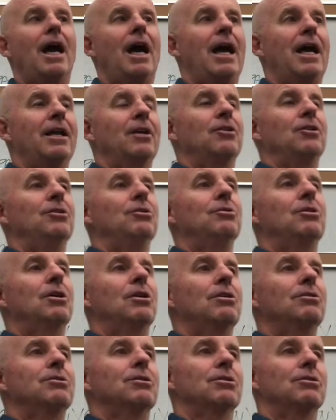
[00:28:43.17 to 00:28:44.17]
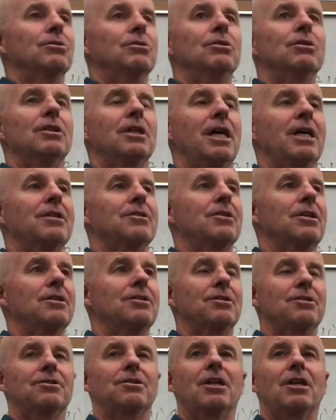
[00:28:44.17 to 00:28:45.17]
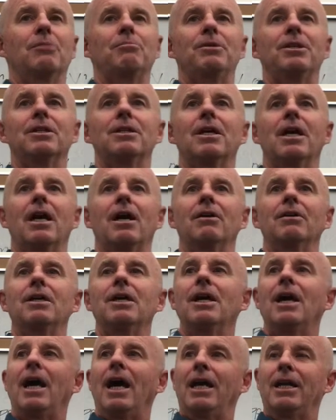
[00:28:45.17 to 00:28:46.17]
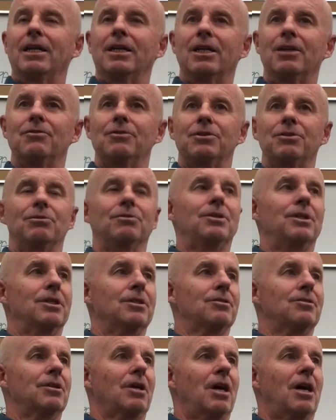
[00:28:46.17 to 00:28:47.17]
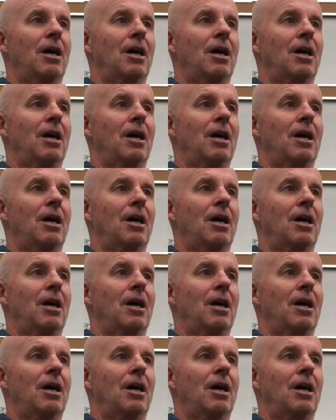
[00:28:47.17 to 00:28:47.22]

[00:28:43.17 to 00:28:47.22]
And you go to Google AdSense, you set up an account, and it gives you this